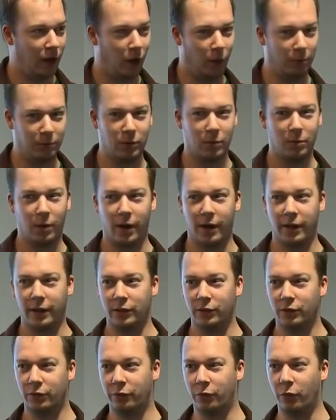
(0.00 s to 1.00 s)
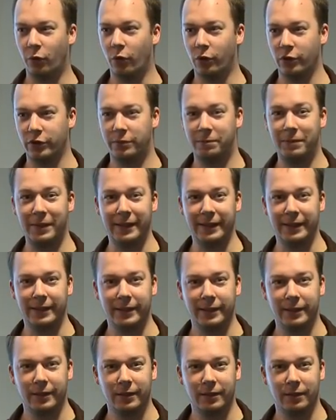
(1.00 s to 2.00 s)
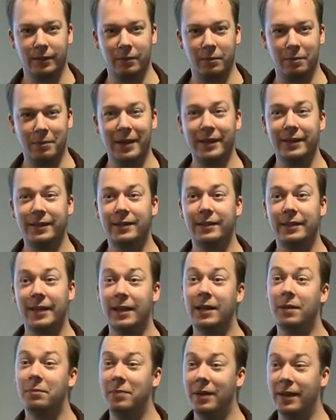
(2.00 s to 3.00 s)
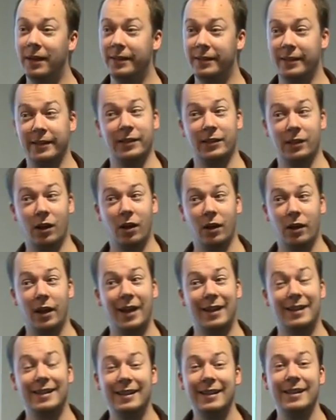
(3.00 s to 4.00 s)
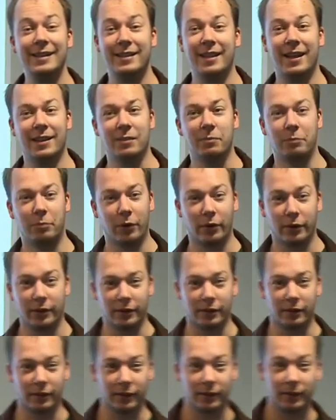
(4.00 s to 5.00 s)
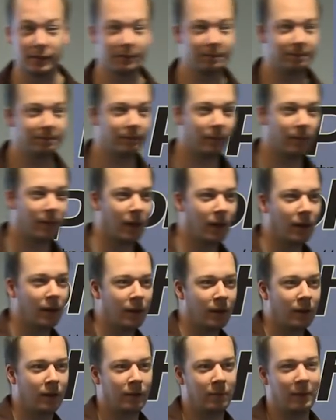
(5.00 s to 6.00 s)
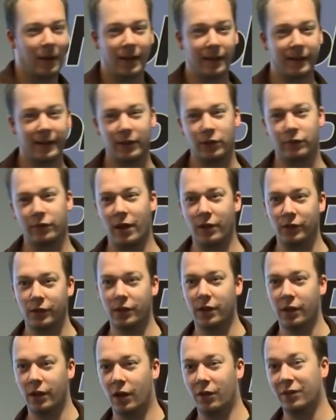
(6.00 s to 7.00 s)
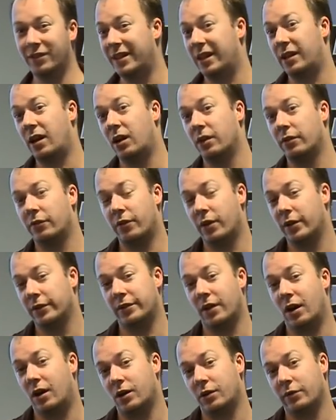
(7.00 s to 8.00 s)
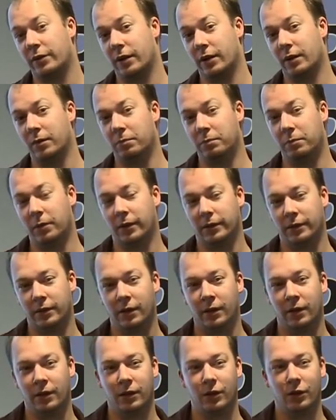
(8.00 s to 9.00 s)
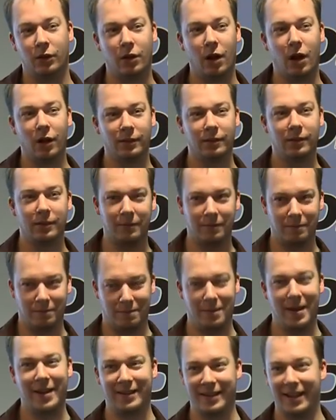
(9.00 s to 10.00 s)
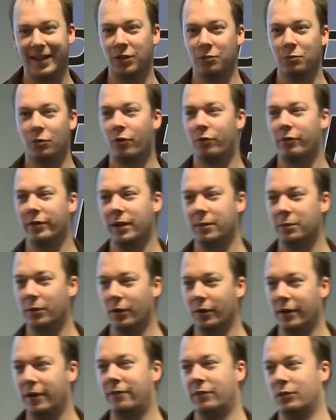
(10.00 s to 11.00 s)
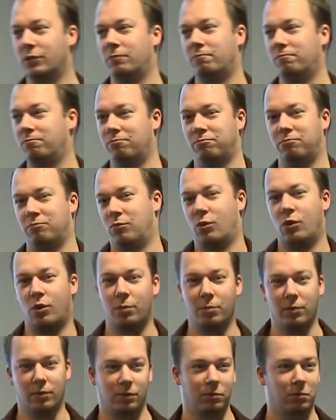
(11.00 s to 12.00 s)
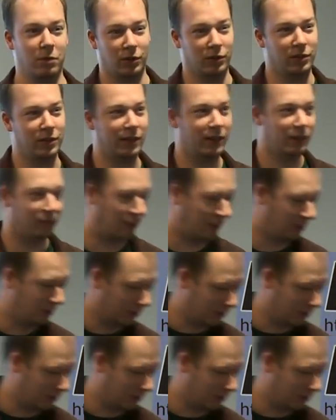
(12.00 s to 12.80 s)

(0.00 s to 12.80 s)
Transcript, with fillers: optimize for speed. Maintainability is at least as important, right? Making things fast, you can always get faster hardware, but you can't make things more readable if it's, or because you need to spend